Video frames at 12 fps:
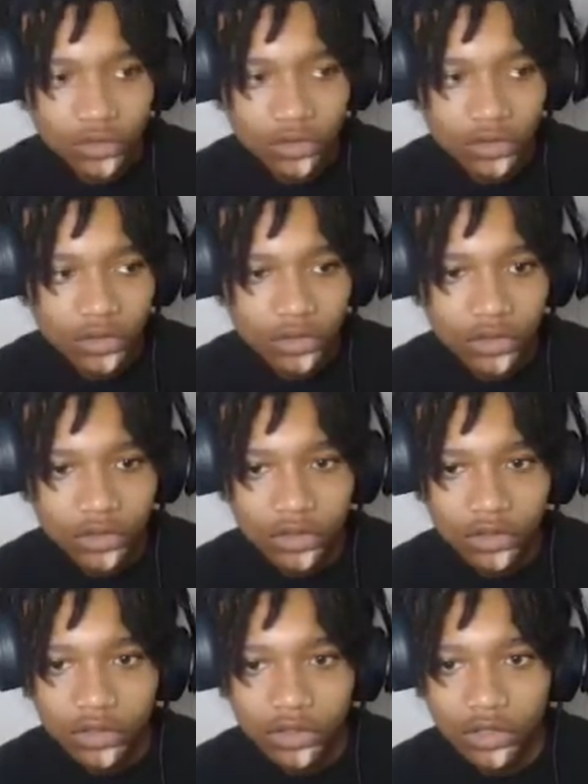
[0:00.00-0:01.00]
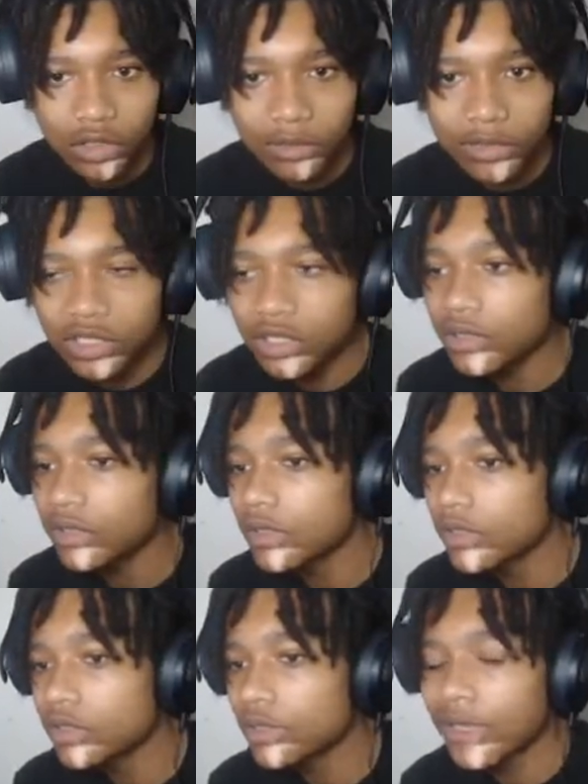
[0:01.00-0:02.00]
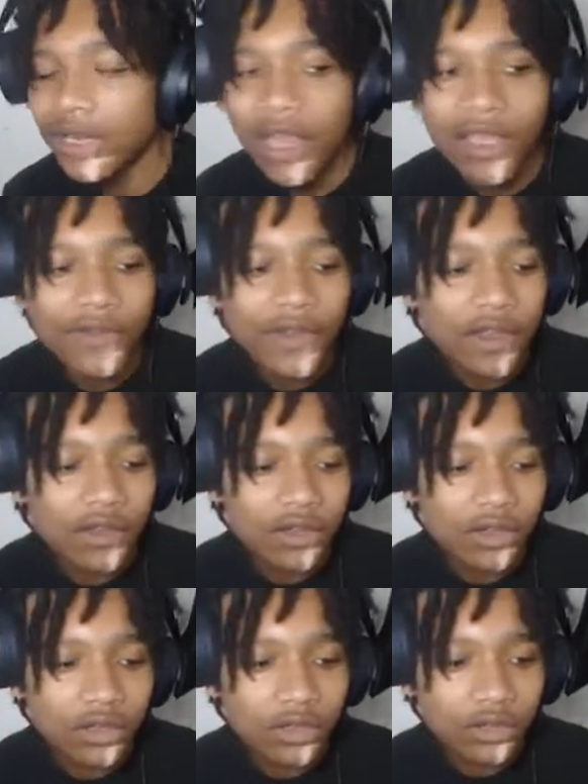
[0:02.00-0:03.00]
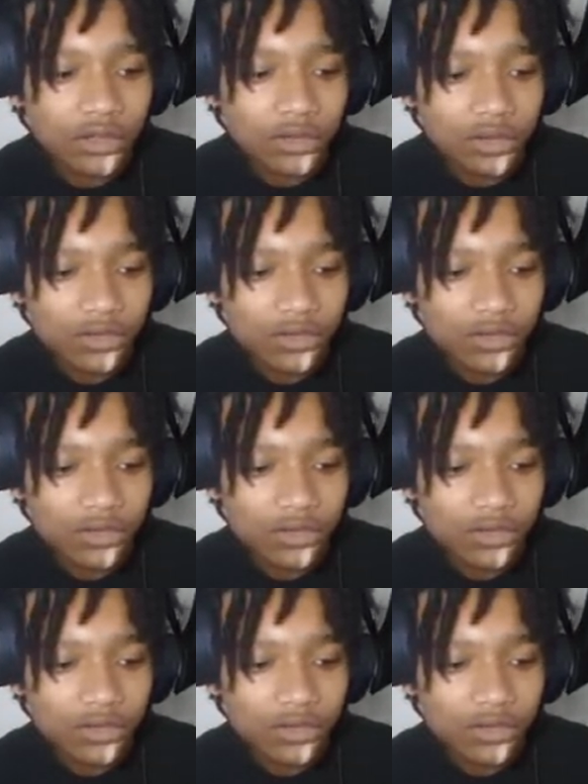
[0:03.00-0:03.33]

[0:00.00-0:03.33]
I'm my life, I'm gone.